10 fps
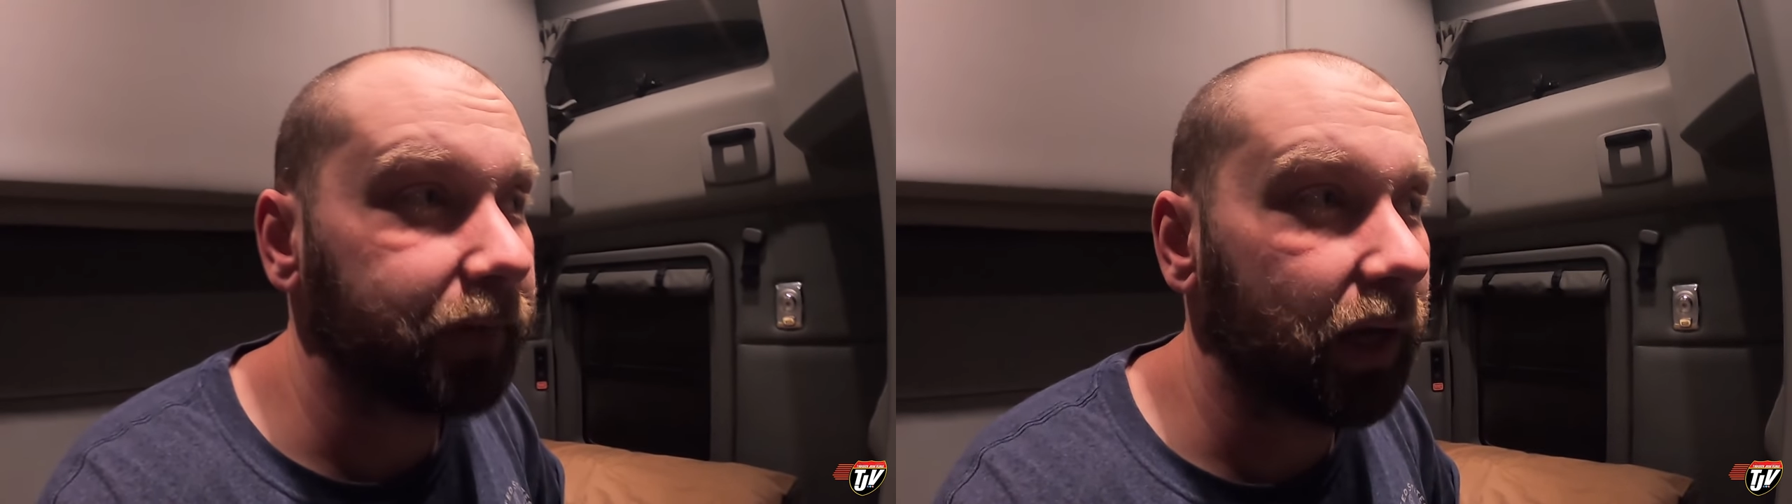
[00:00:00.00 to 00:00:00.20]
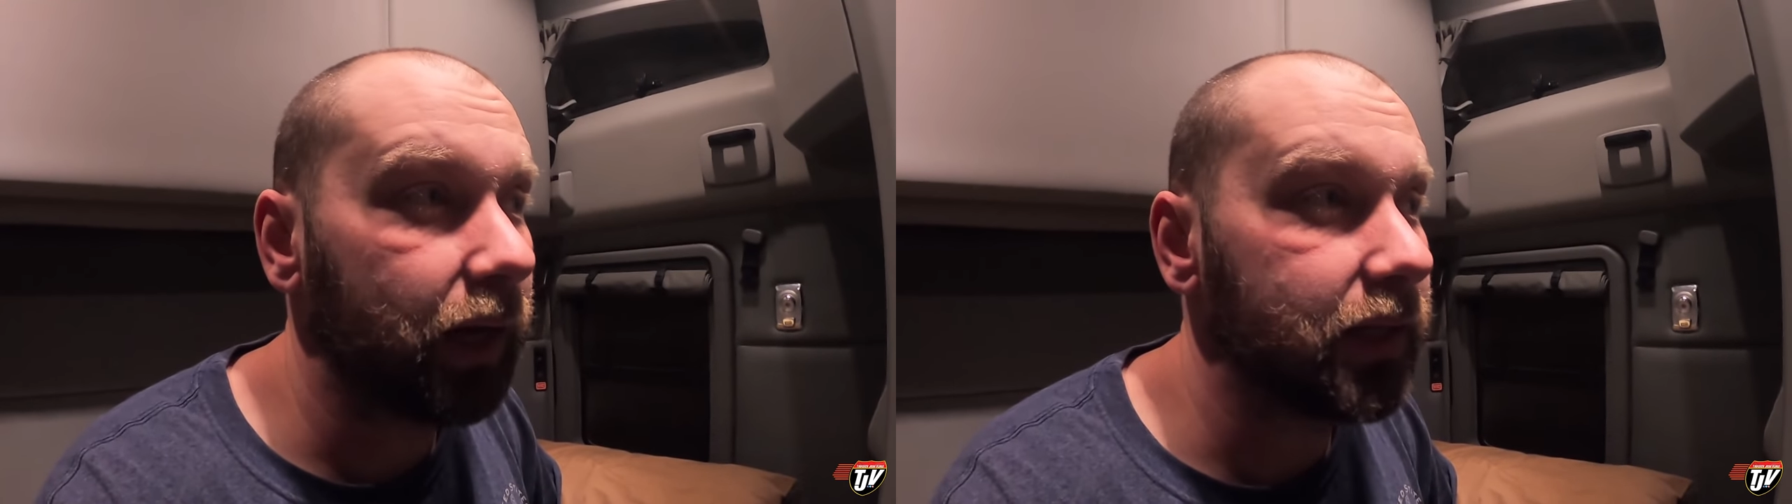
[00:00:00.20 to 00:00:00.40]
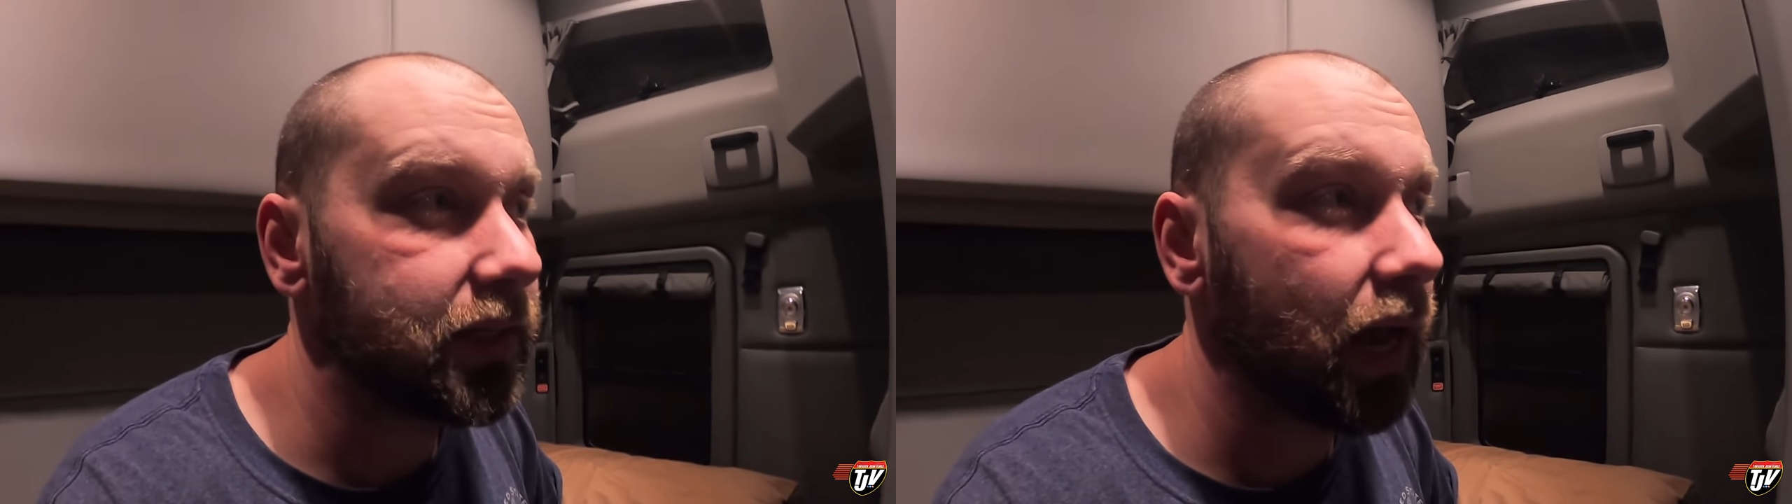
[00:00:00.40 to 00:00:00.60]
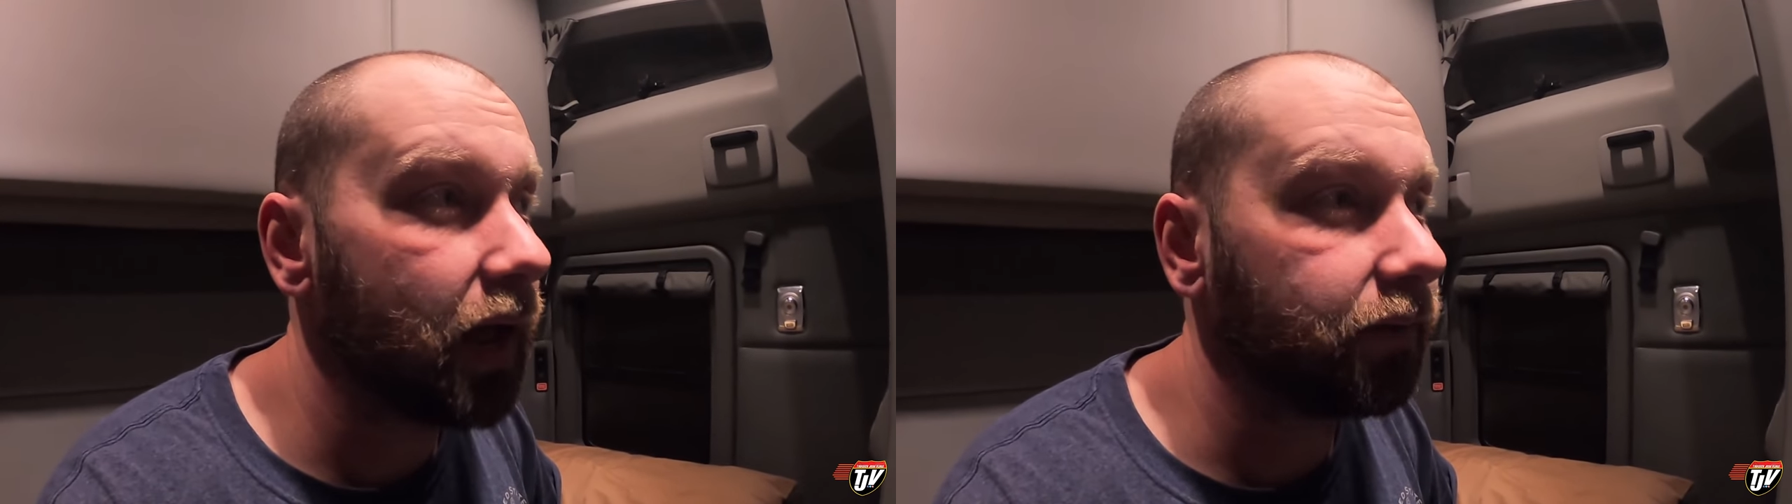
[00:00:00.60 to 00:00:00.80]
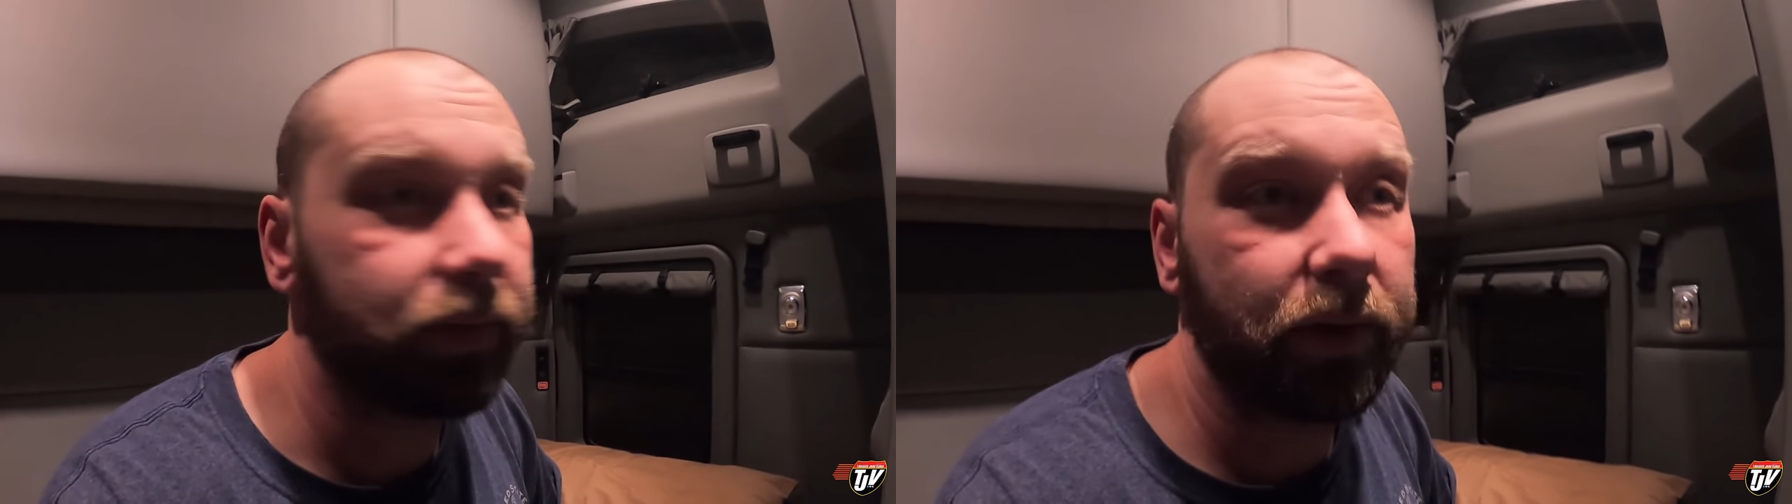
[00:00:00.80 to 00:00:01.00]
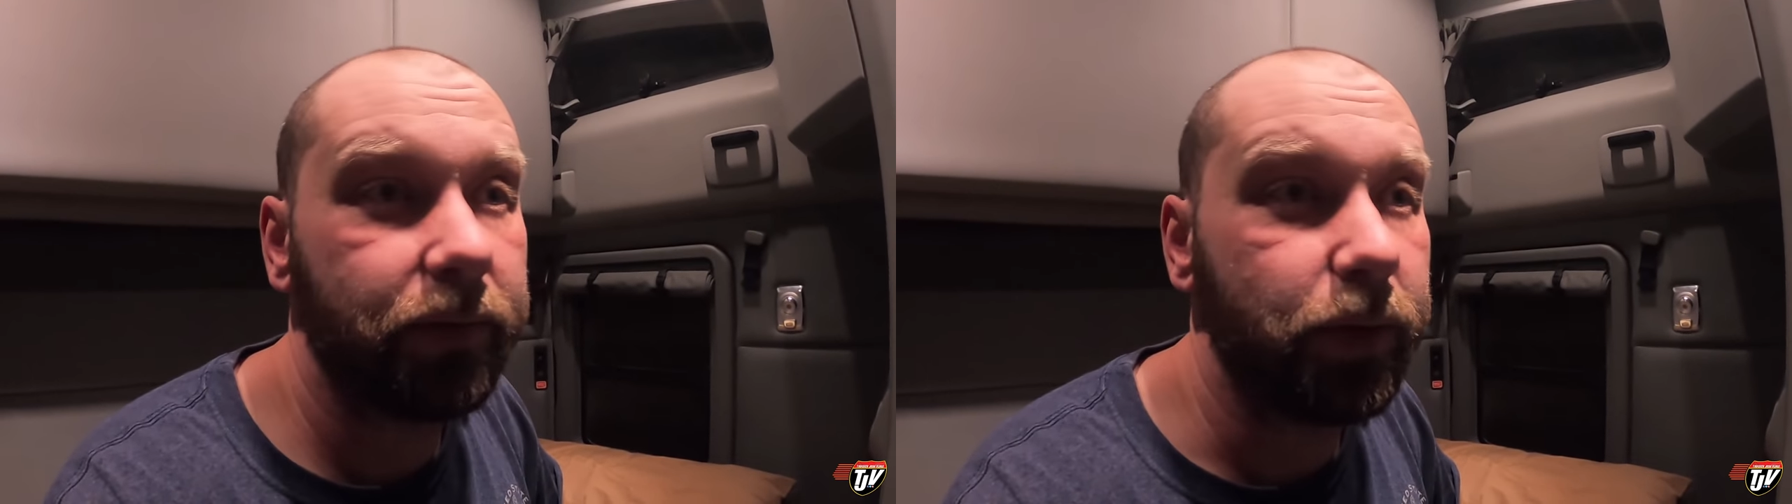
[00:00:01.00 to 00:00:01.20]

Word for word: I can at least have a